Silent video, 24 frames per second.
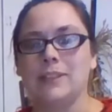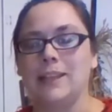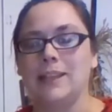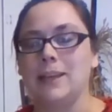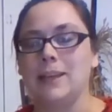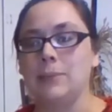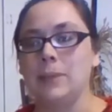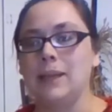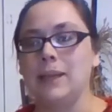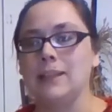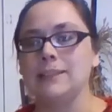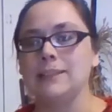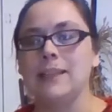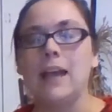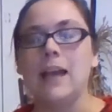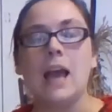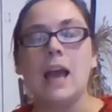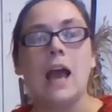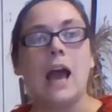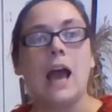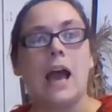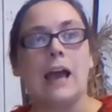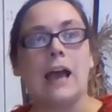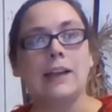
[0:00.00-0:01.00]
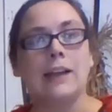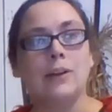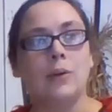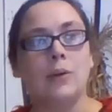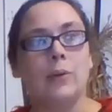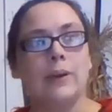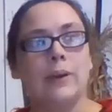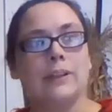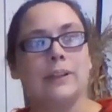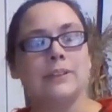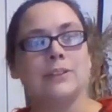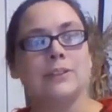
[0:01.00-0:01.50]
it because I don't
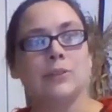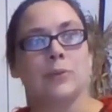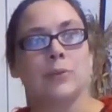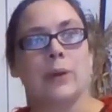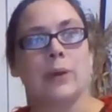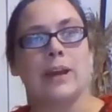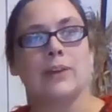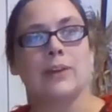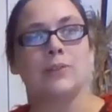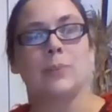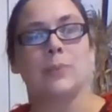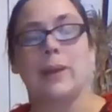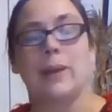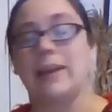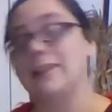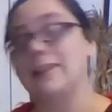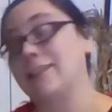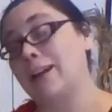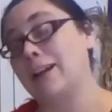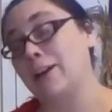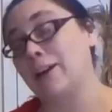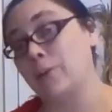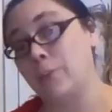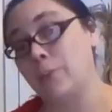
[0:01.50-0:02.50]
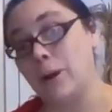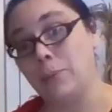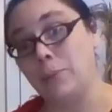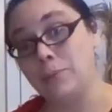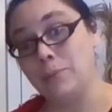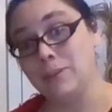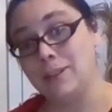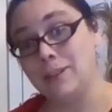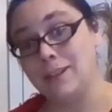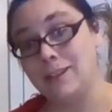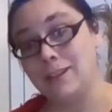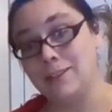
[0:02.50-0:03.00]
want to surround my entire
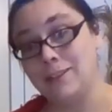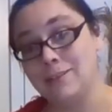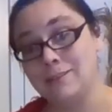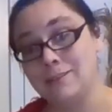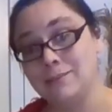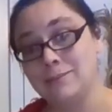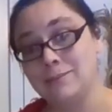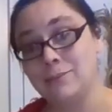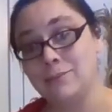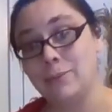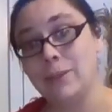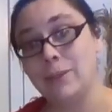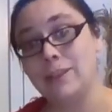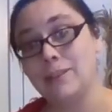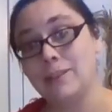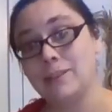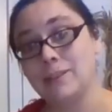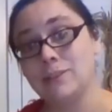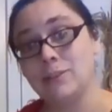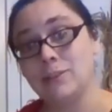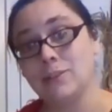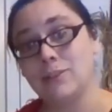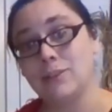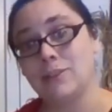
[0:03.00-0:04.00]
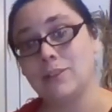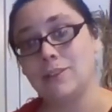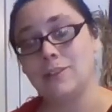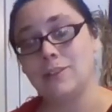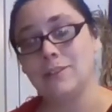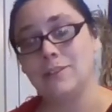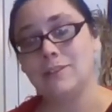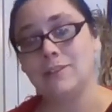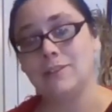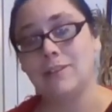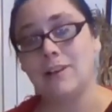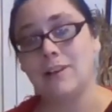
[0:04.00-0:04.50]
property with a circle
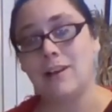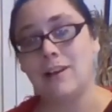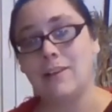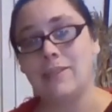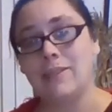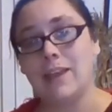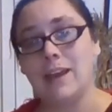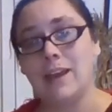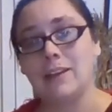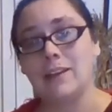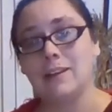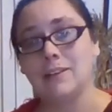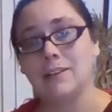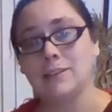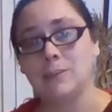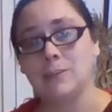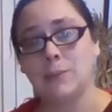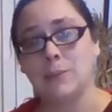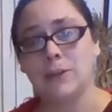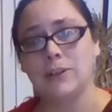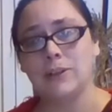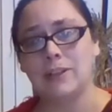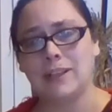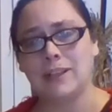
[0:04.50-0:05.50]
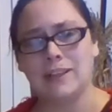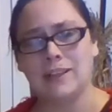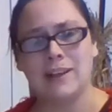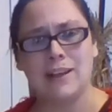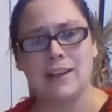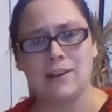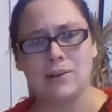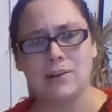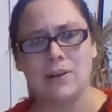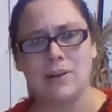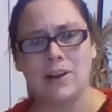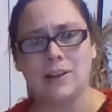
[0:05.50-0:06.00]
that a spirit cannot
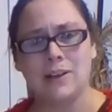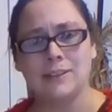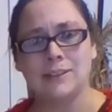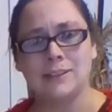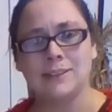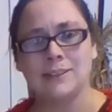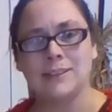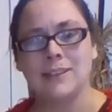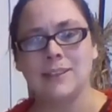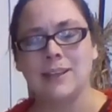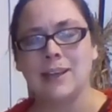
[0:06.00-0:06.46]
cross